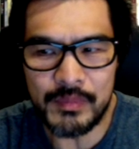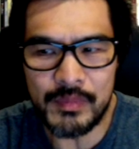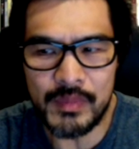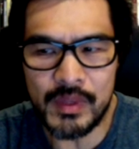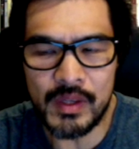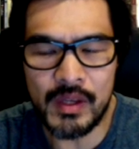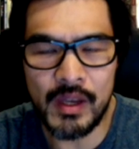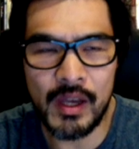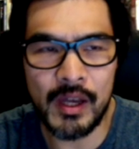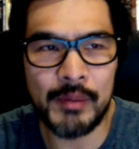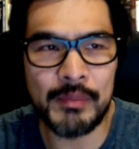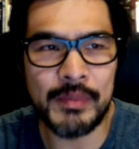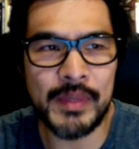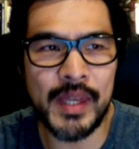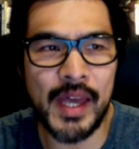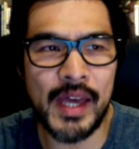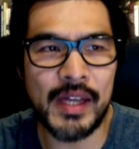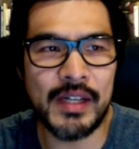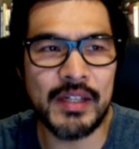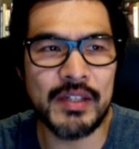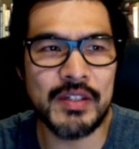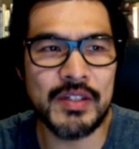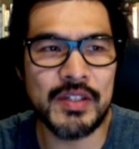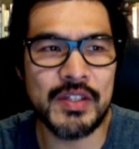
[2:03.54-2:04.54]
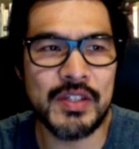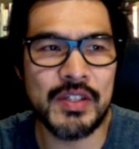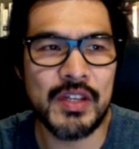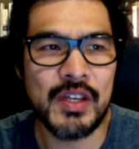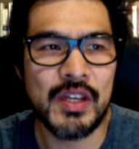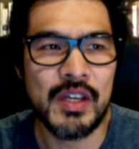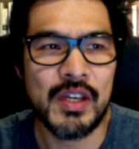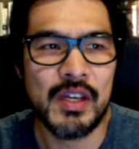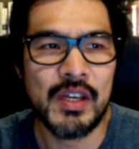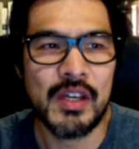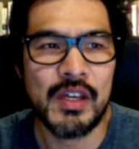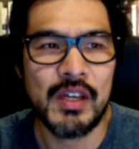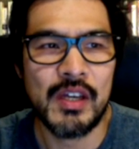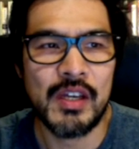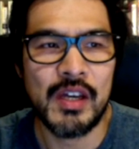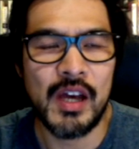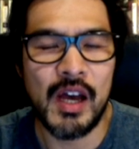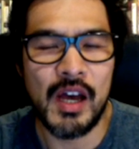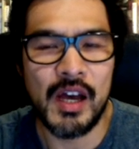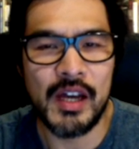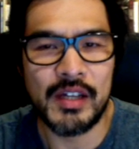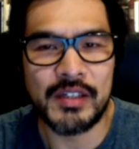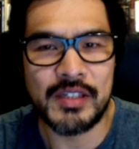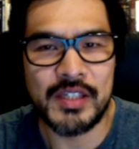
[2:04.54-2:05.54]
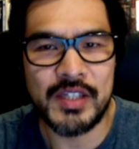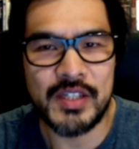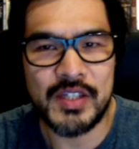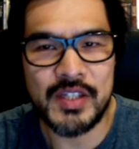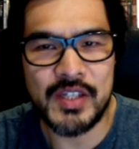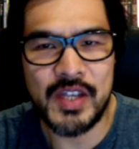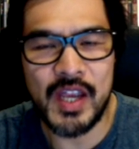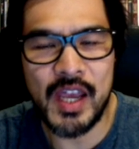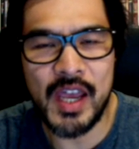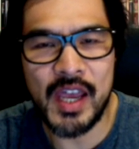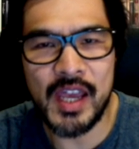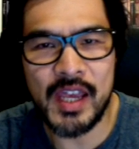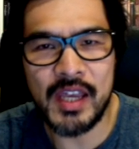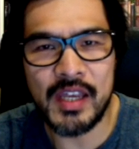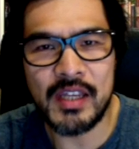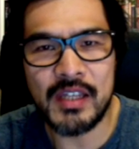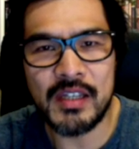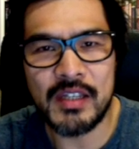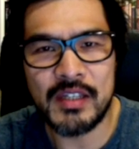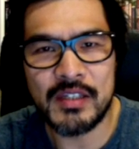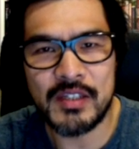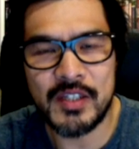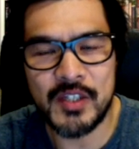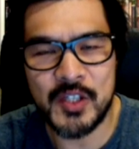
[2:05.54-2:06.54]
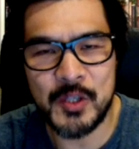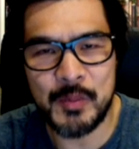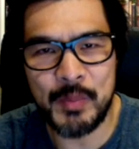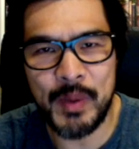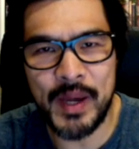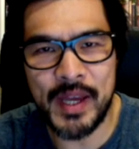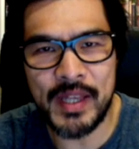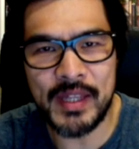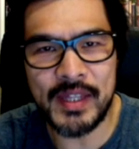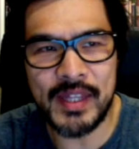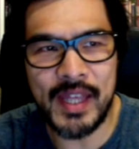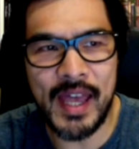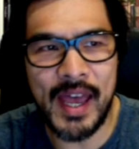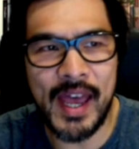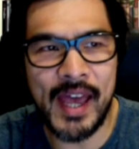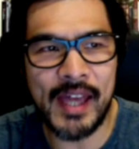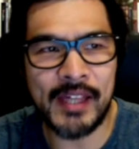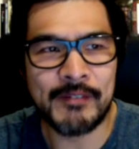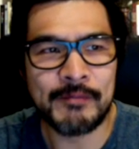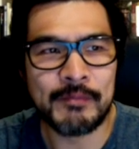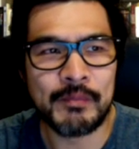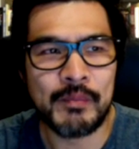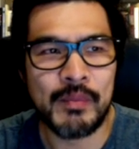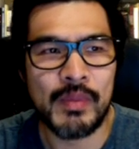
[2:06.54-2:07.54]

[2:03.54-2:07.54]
That is to say, despite that,